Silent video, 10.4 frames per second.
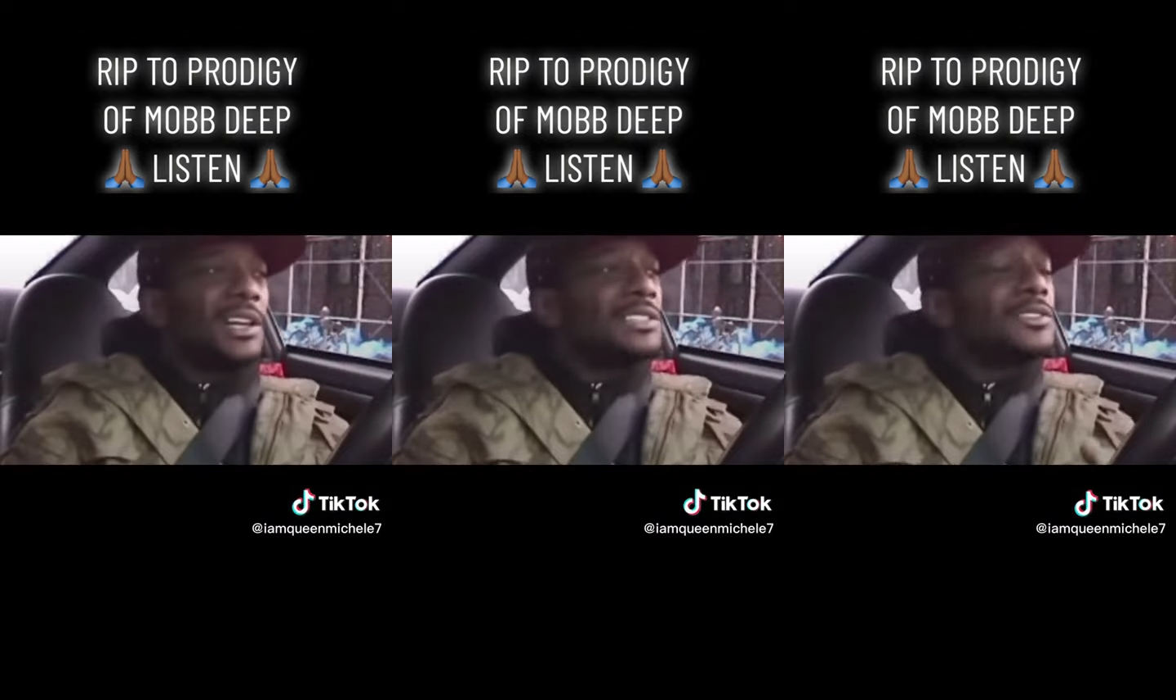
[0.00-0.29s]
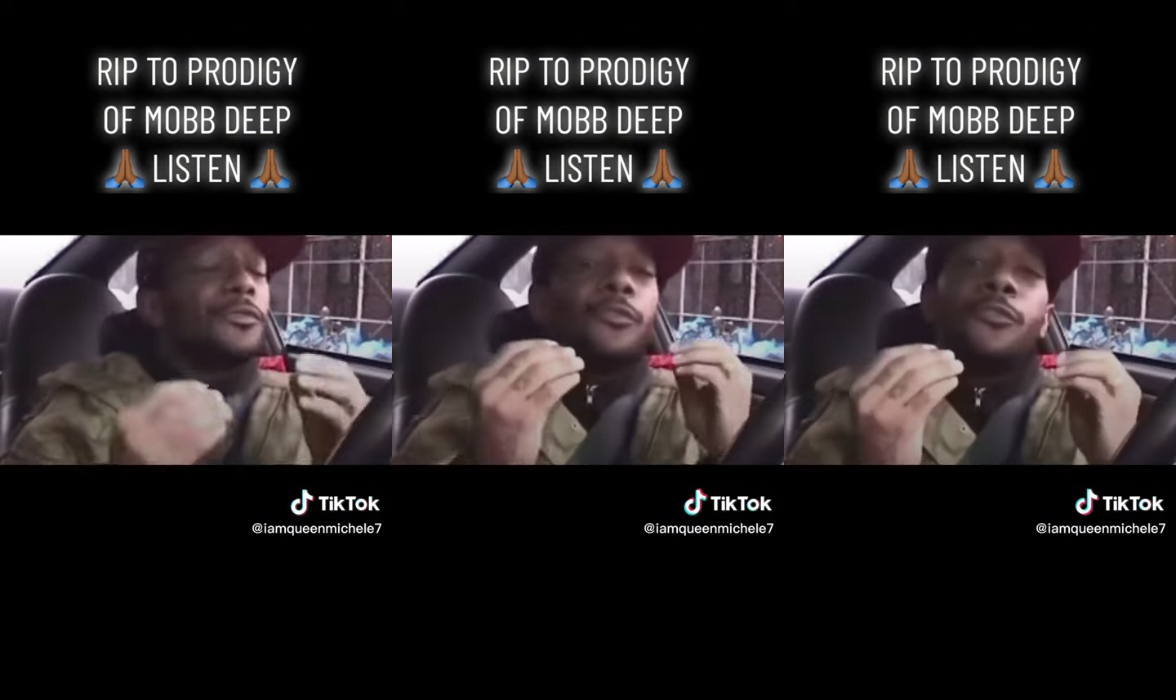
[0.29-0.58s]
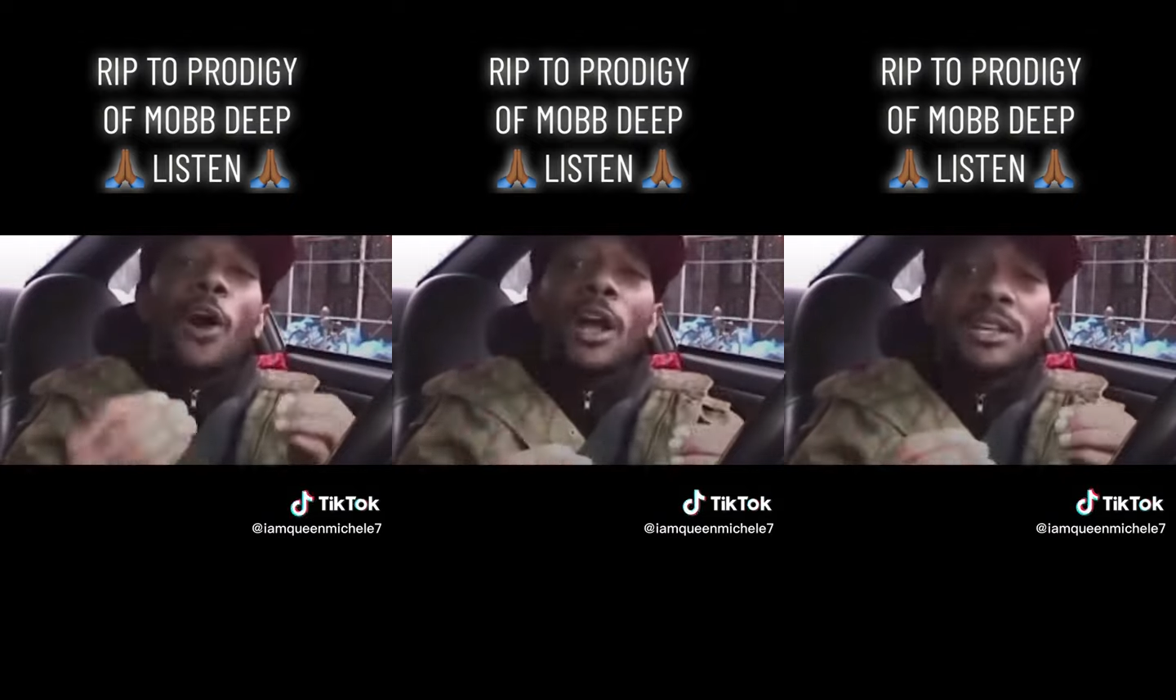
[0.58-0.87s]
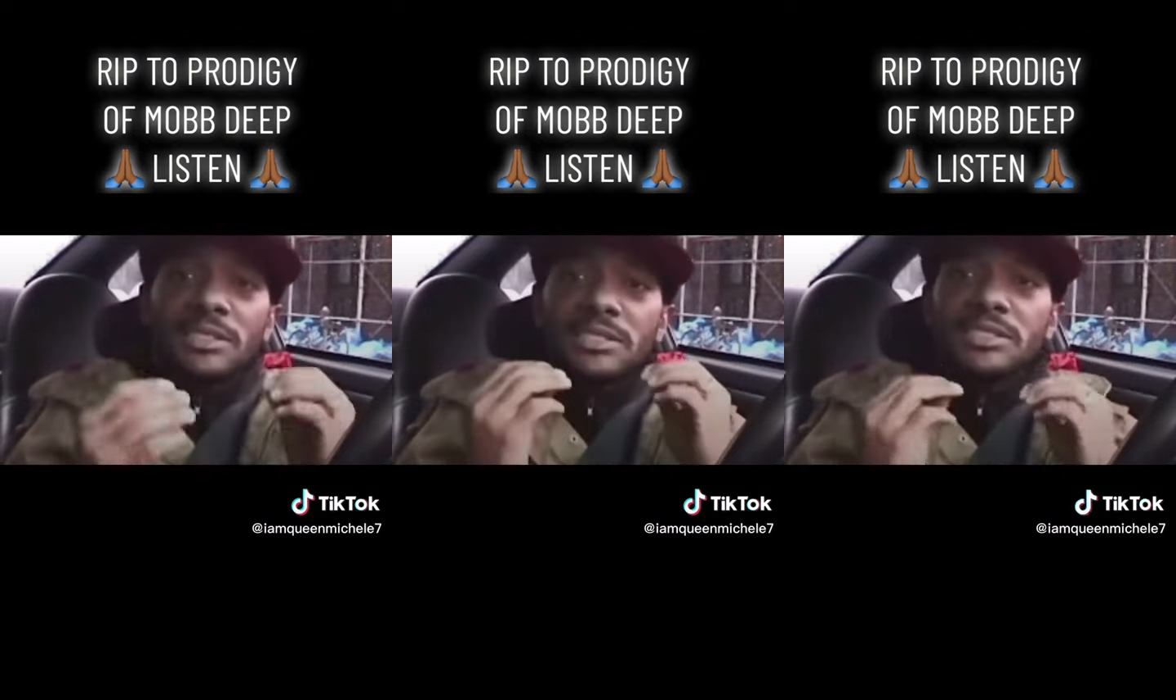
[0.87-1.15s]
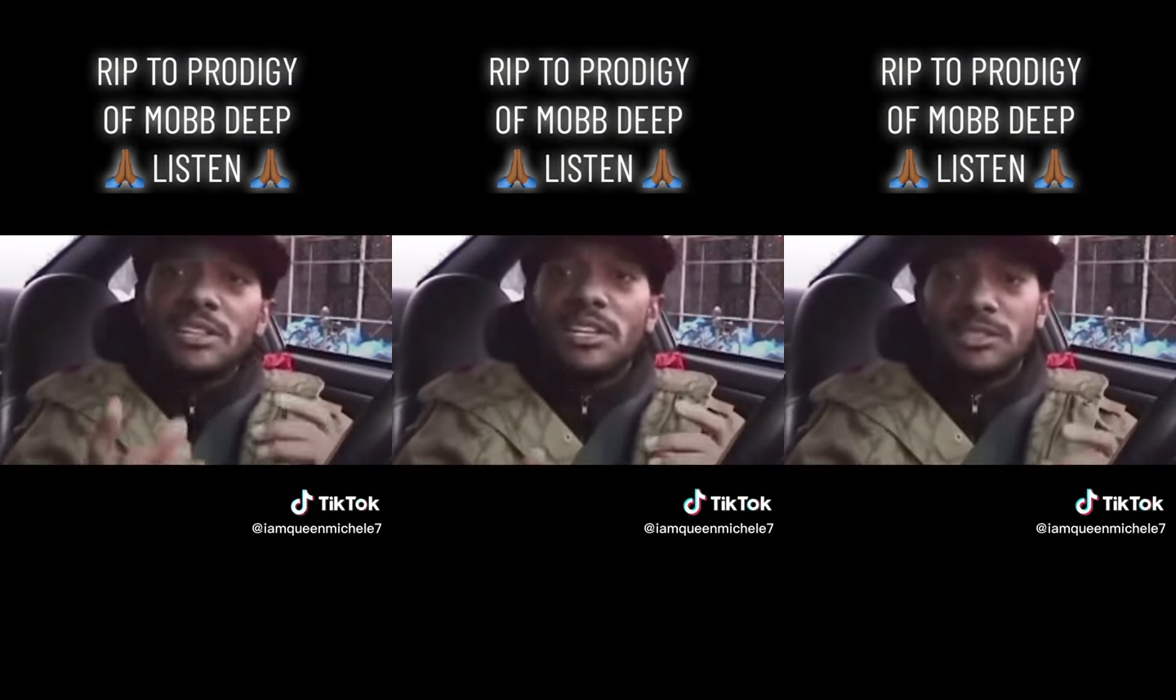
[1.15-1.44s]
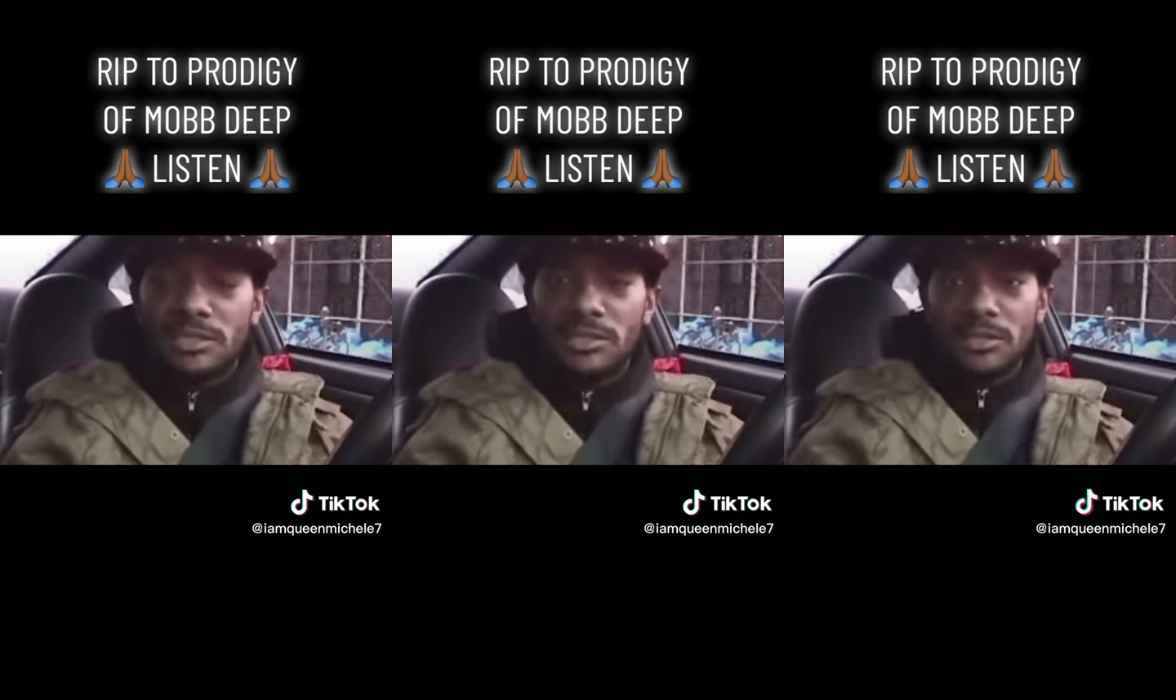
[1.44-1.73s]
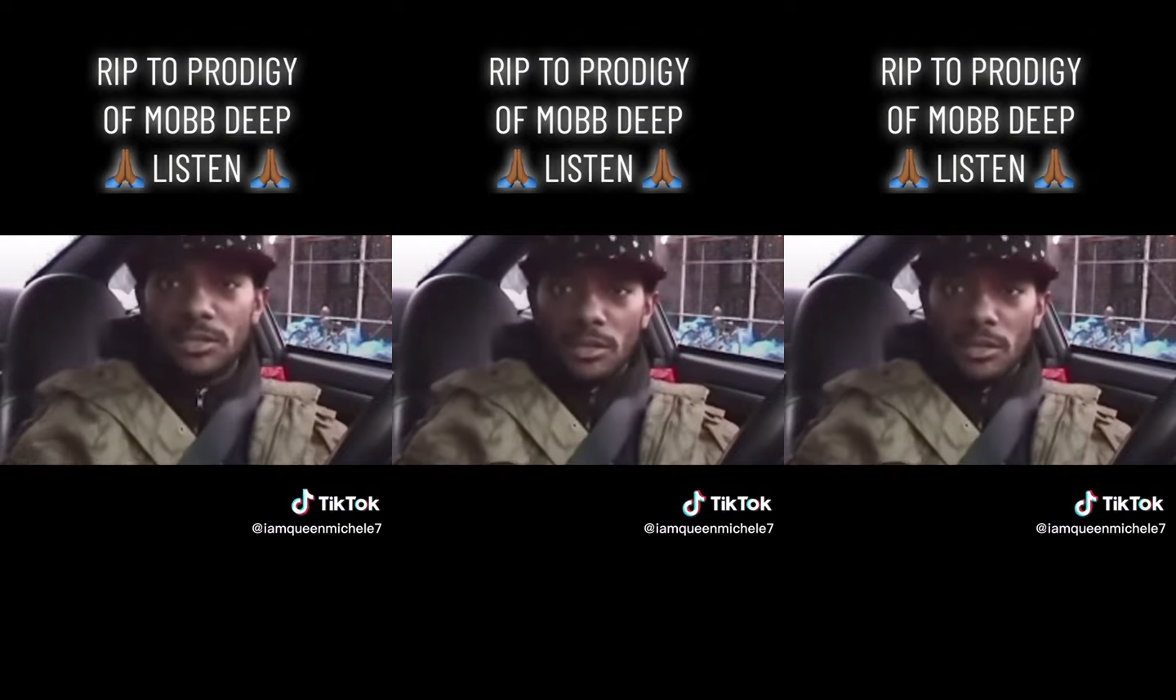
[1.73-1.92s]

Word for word: He's a fucking snitch.